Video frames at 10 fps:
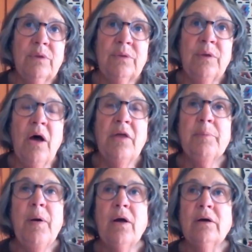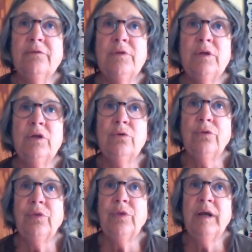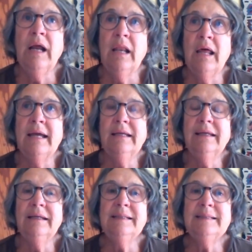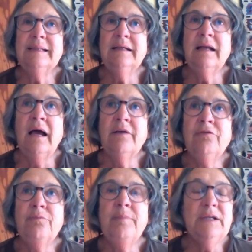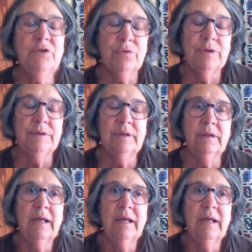the other part of the youth that I like is that I've mentored